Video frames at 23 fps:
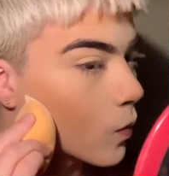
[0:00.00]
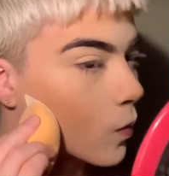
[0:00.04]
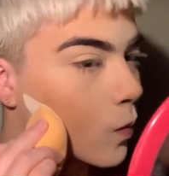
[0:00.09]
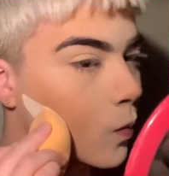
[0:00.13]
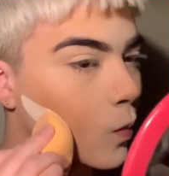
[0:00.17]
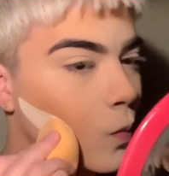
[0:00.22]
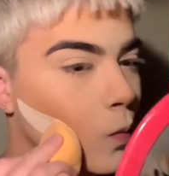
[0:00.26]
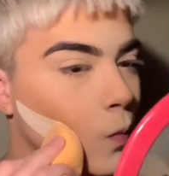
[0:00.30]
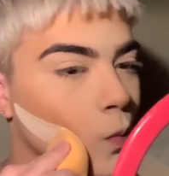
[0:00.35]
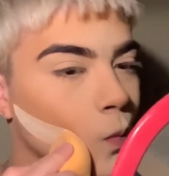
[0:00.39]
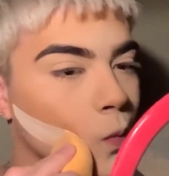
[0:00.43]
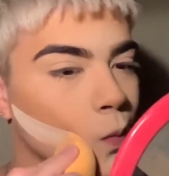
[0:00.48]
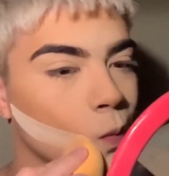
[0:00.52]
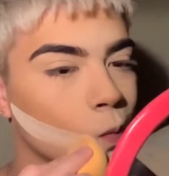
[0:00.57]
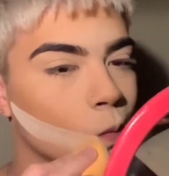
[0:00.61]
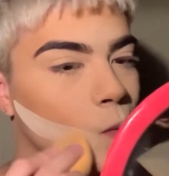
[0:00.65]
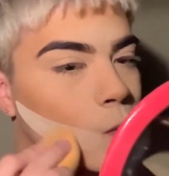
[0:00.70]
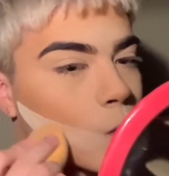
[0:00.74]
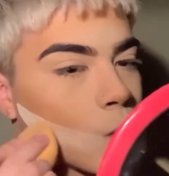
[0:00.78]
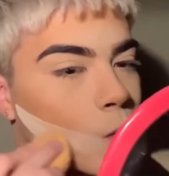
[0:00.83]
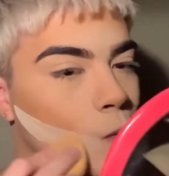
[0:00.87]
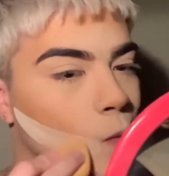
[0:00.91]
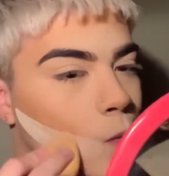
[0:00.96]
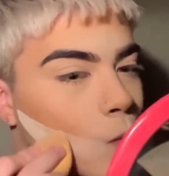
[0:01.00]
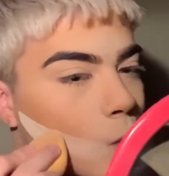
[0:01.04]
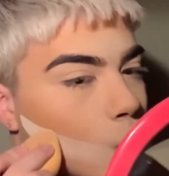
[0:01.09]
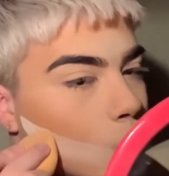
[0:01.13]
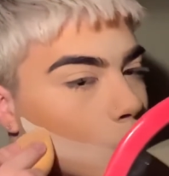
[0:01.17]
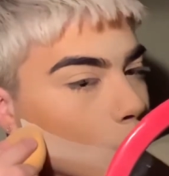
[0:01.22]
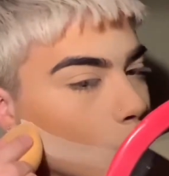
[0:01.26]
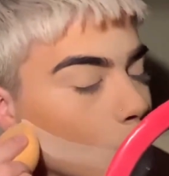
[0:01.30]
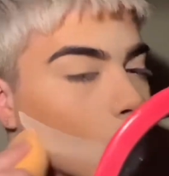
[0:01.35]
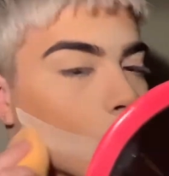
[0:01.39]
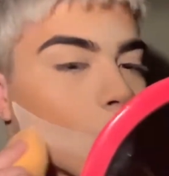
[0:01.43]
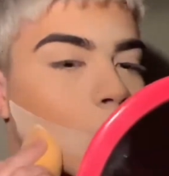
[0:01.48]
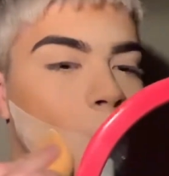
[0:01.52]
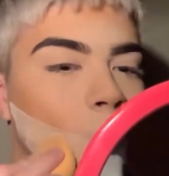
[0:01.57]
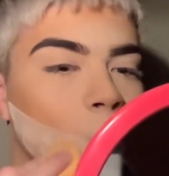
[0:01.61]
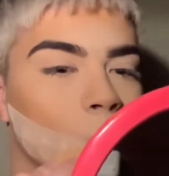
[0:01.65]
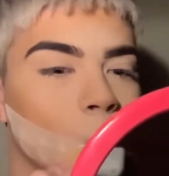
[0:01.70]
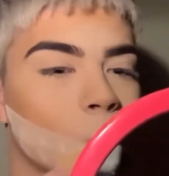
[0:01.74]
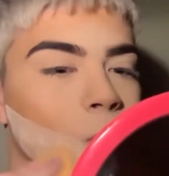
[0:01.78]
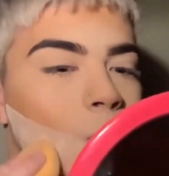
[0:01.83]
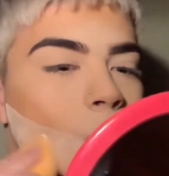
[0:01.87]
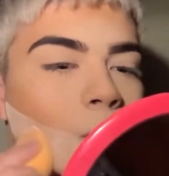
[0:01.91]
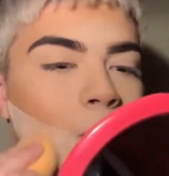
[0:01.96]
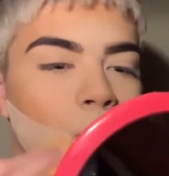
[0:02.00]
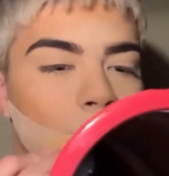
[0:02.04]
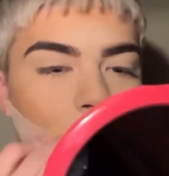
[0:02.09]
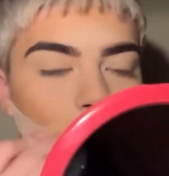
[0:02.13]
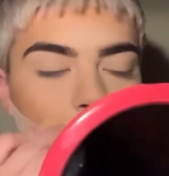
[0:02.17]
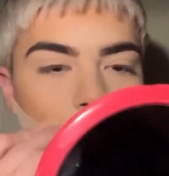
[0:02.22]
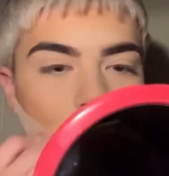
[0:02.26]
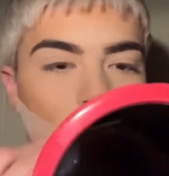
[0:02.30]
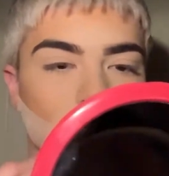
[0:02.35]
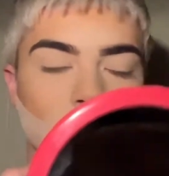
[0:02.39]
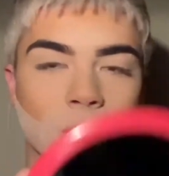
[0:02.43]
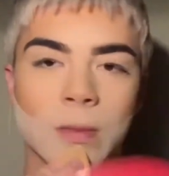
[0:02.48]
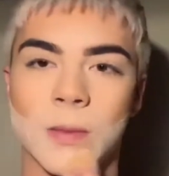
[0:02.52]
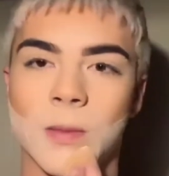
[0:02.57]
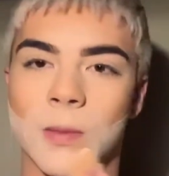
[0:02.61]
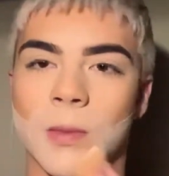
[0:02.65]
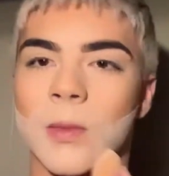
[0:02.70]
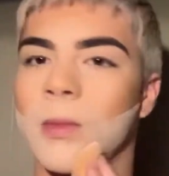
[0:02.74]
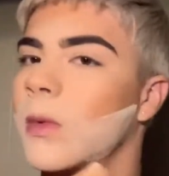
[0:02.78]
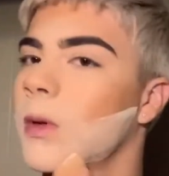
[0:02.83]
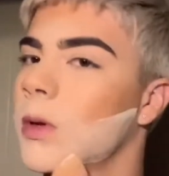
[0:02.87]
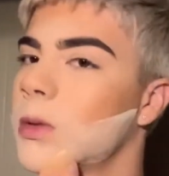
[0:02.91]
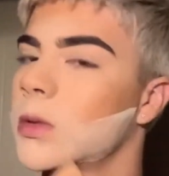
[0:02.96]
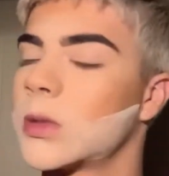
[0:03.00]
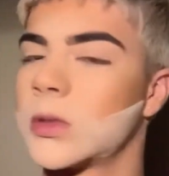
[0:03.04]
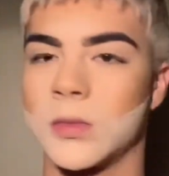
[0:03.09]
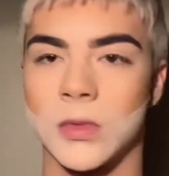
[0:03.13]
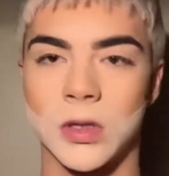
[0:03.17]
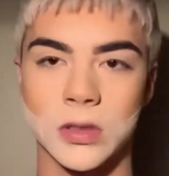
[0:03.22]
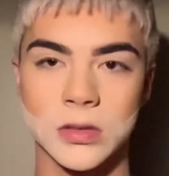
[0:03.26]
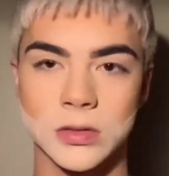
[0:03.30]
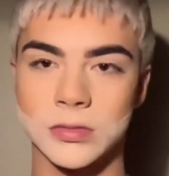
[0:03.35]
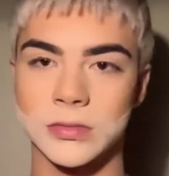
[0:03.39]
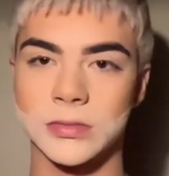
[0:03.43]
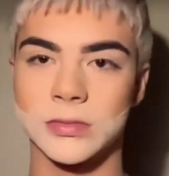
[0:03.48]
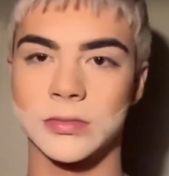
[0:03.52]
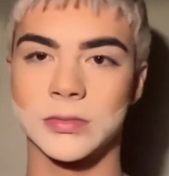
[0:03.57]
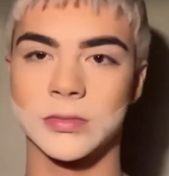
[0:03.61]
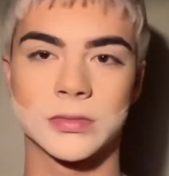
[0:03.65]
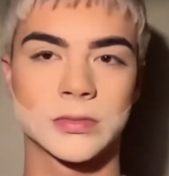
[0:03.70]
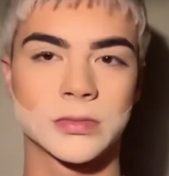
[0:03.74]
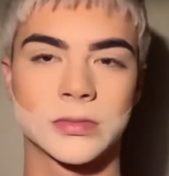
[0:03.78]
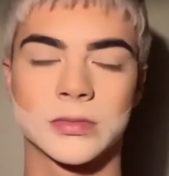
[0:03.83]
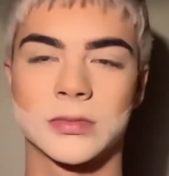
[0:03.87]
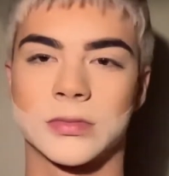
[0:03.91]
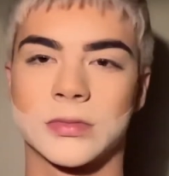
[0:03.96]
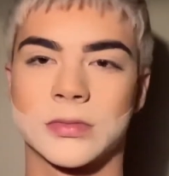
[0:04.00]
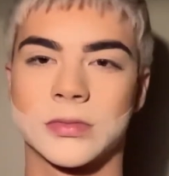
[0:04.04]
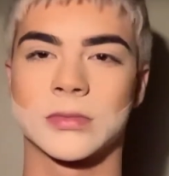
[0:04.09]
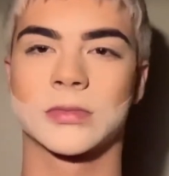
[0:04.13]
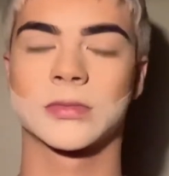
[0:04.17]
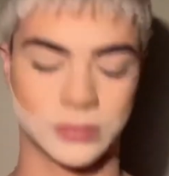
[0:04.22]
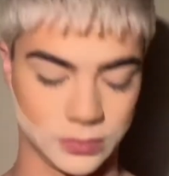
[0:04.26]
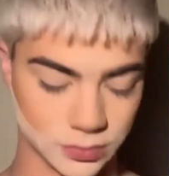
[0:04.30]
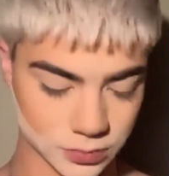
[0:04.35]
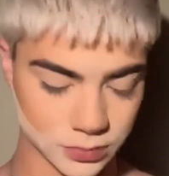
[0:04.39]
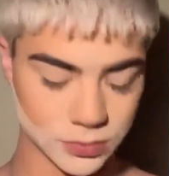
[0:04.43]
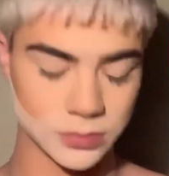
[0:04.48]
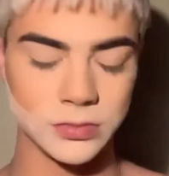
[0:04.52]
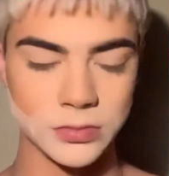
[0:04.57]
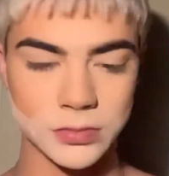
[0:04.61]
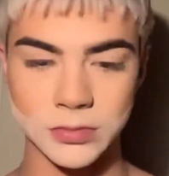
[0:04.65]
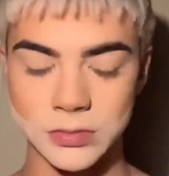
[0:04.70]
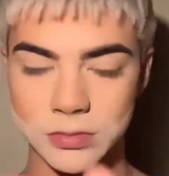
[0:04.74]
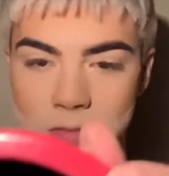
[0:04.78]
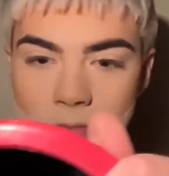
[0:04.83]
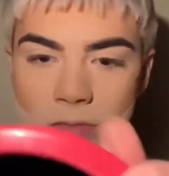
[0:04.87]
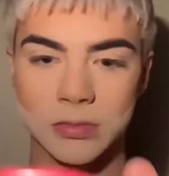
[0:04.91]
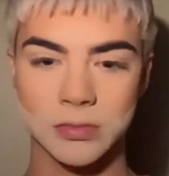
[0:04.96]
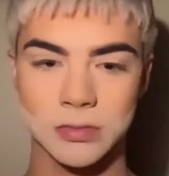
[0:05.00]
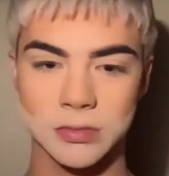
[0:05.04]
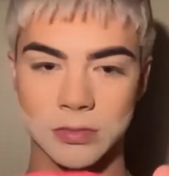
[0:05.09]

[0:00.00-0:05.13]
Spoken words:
really clean it up and make it look sharp. And then I'm also going to add some more powder to